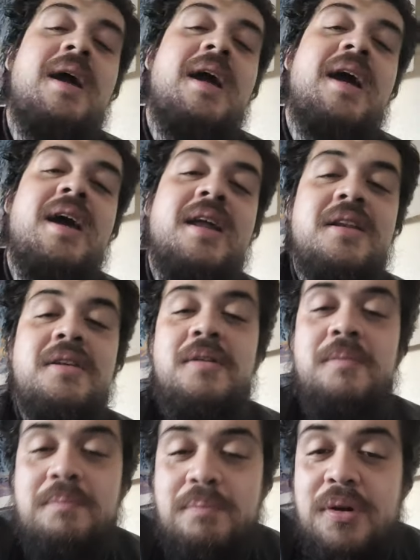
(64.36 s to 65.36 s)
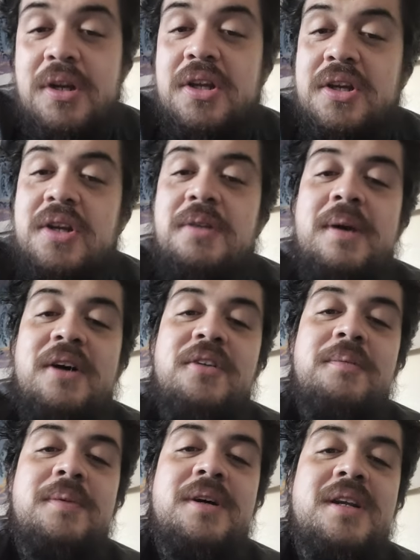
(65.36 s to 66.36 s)
I had pretty good amount
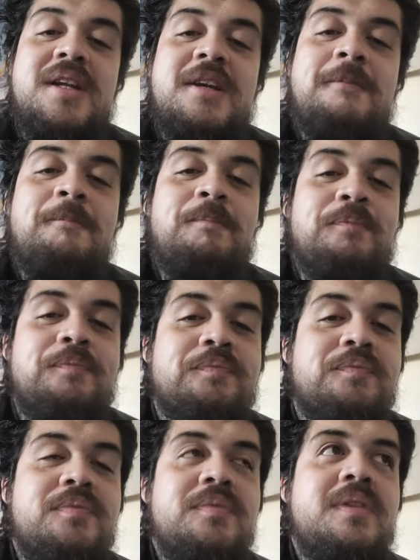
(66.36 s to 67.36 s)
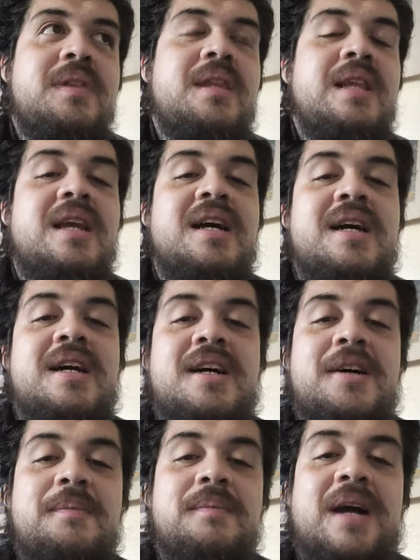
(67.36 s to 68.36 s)
of money.
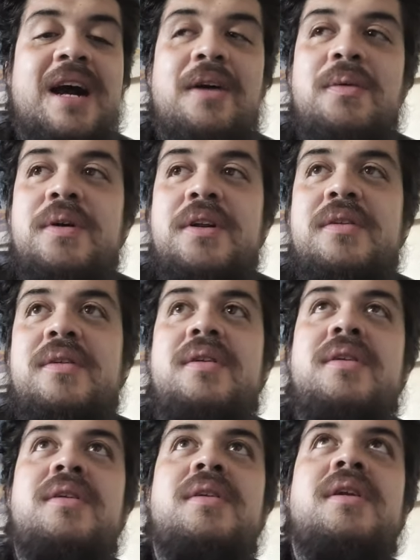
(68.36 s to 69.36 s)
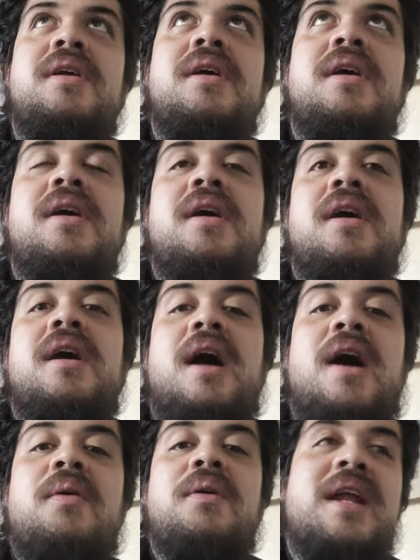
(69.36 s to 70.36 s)
Um, I would,
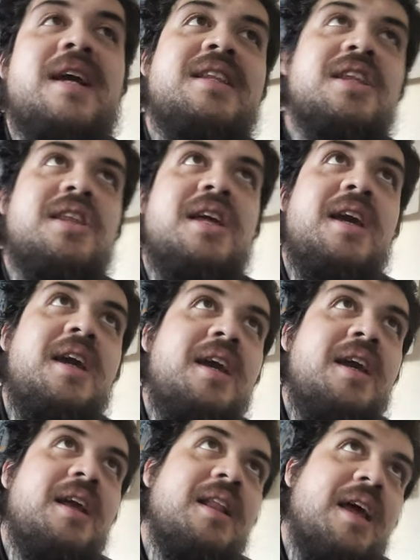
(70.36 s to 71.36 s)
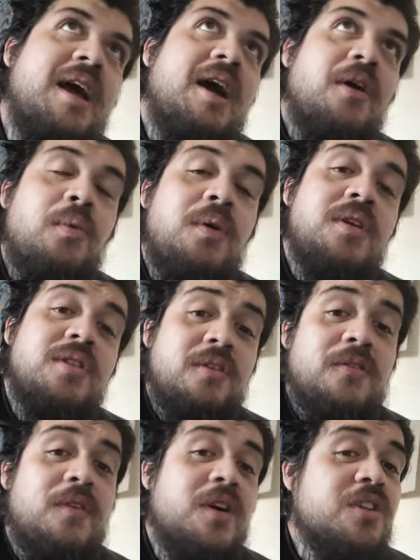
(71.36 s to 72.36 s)
I would like to say that I was a
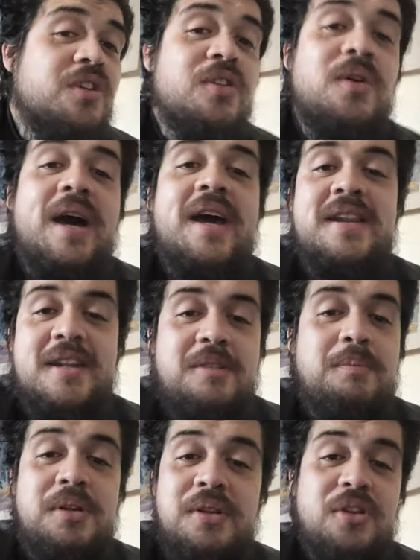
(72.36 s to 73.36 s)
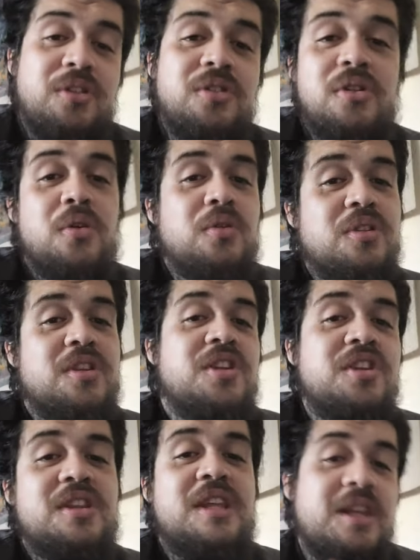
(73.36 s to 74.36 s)
functional addict, but there's no
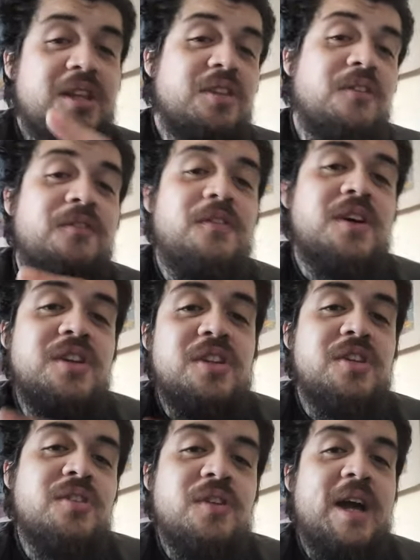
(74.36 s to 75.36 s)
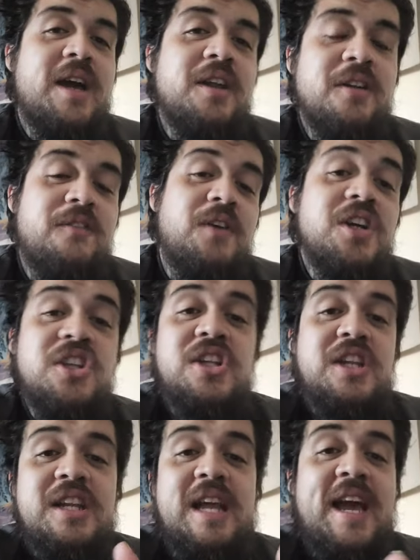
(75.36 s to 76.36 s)
such thing as a functional addict,
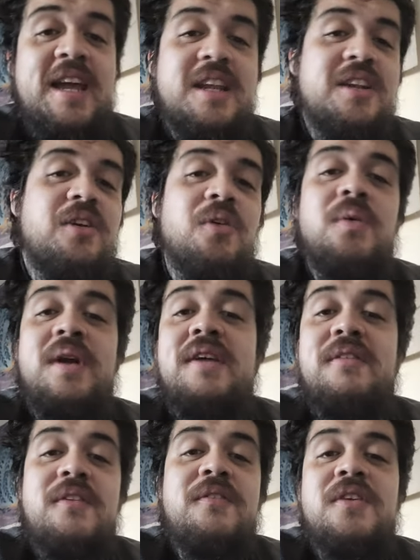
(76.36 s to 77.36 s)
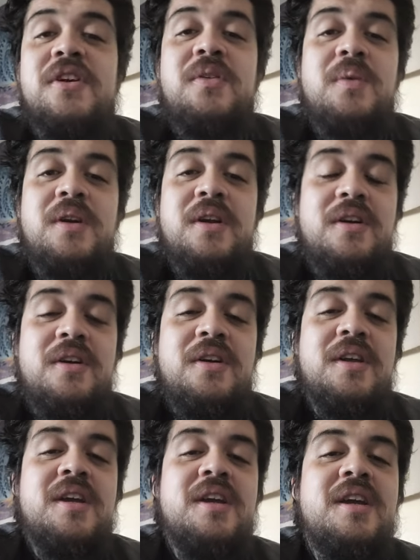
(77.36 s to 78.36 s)
functioning addict, or whatever the fuck you want to
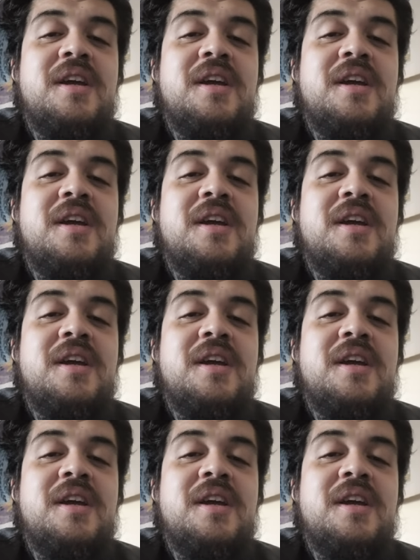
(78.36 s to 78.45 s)
call it,